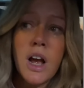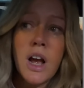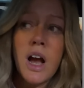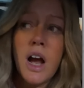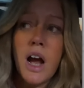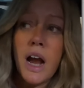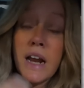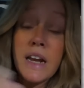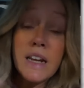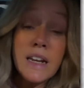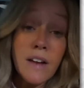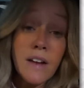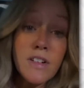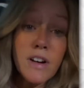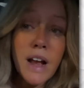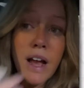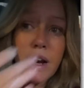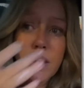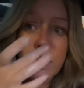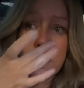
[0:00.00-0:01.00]
I never had
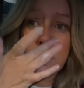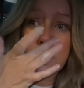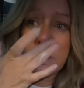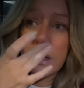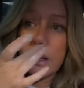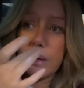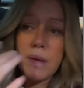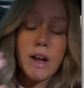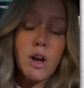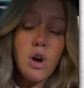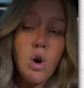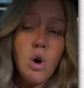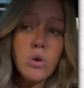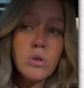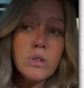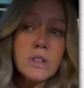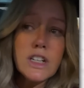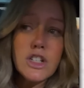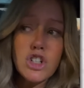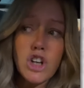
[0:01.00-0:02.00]
a career. My only
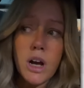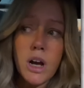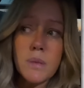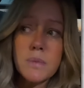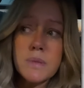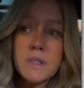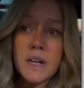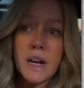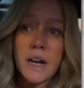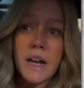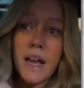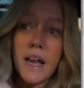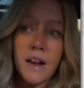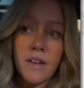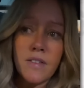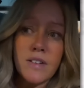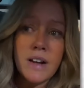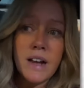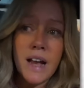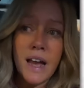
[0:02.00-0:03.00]
jobs that I ever
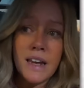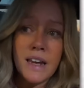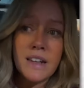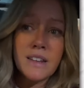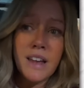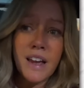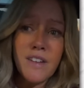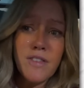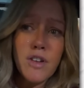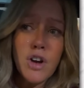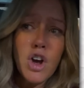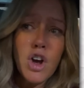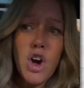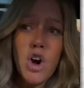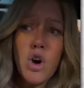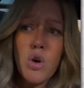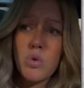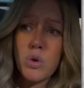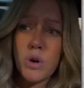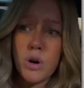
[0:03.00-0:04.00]
had in life
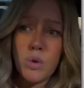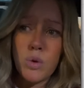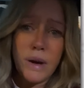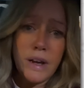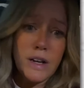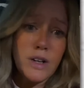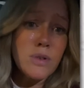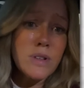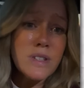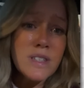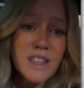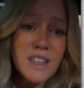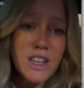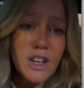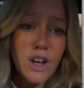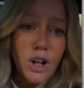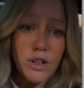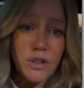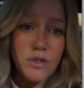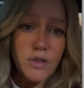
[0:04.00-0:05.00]
were a waitress at the
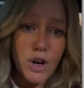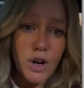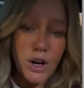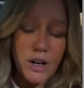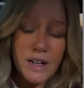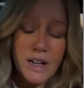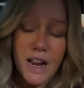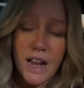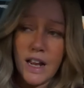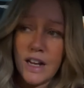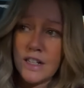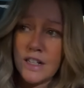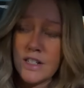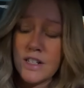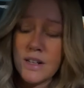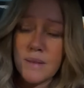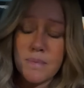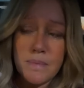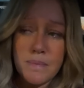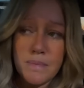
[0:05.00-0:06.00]
Olive Garden
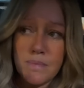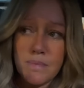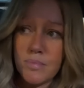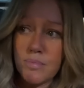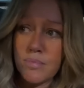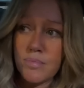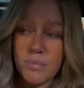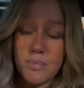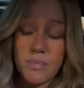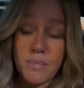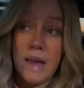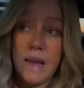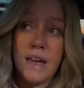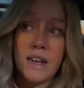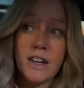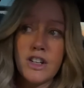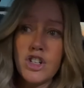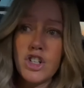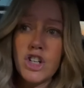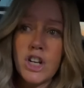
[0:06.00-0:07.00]
and
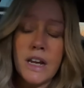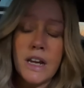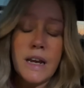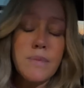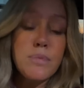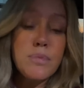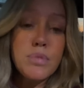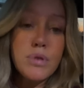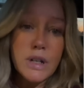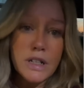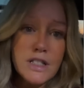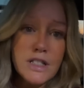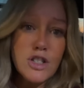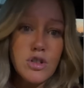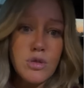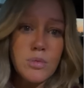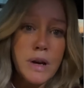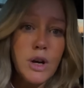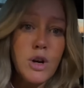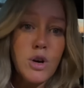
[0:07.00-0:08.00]
managing a pretzel
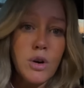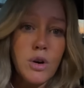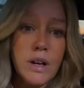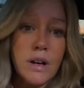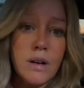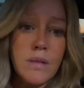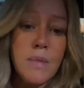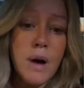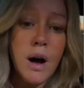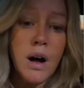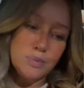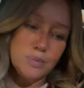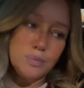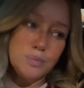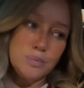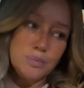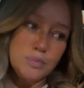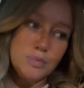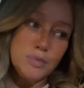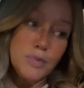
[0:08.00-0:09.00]
maker in a mall.
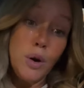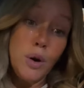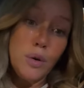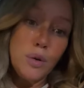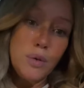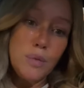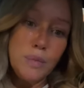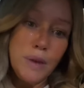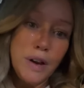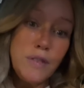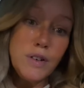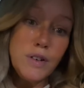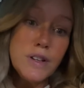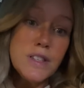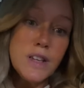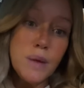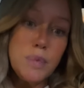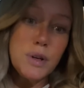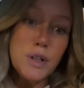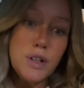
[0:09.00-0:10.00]
Oh, my first couple
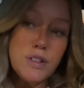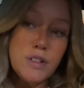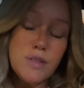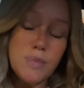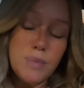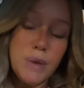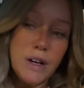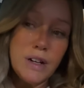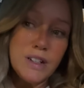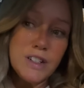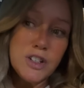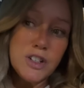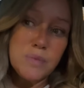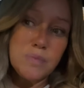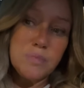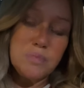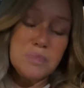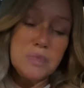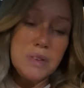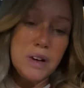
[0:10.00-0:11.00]
years of marriage,
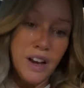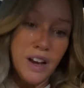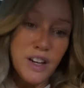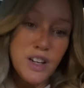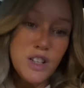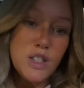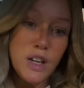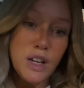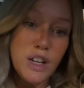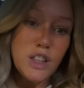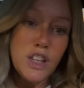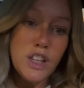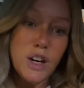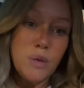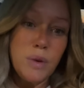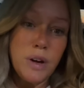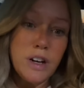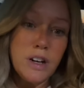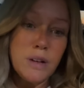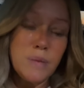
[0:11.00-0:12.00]
I decided that I wanted
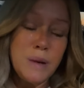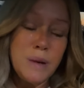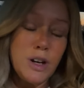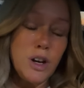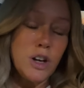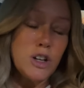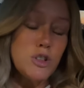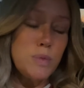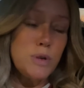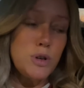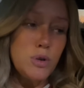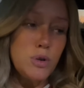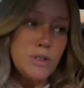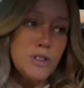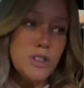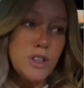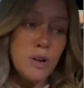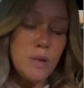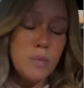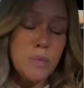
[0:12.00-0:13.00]
to be an entrepreneur, so I
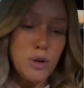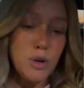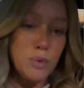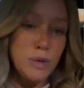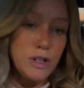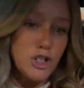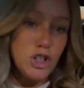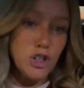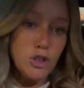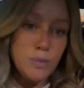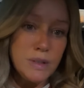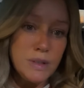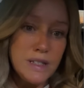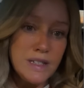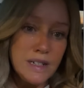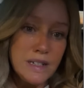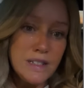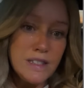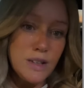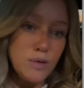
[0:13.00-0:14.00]
bought a windshield business.
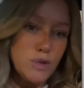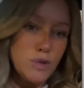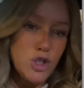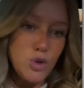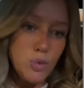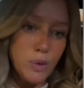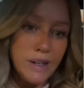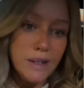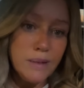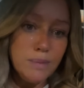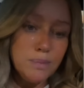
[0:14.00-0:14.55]
I was 20.